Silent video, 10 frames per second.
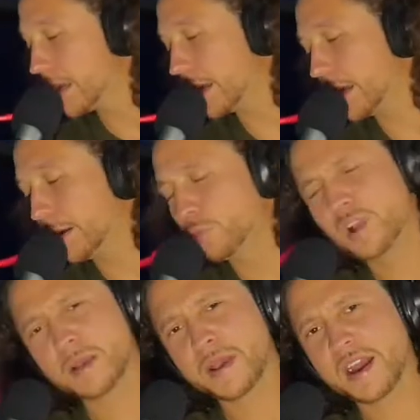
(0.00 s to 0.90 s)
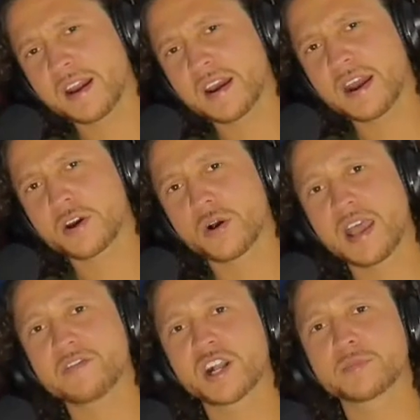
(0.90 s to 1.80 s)
Will I bet on it? I don't know.
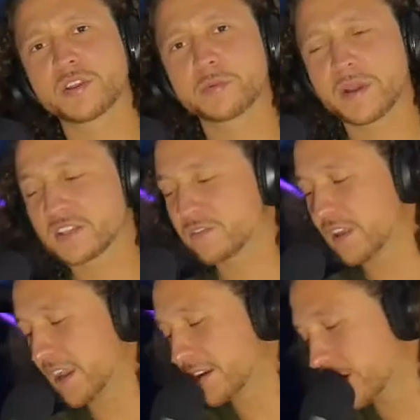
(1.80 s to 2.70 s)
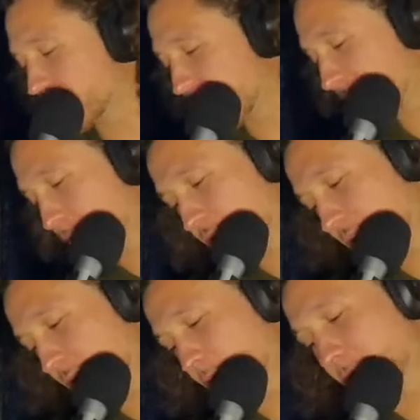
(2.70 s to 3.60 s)
I have a couple other bets flying here, and I'm
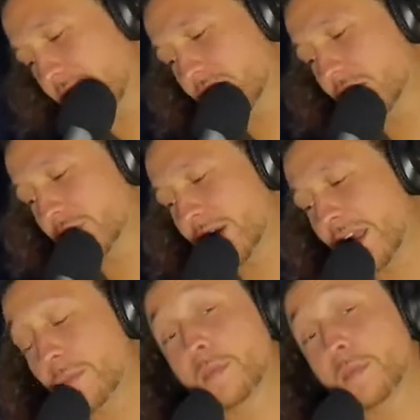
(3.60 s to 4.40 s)
gonna mention those right now.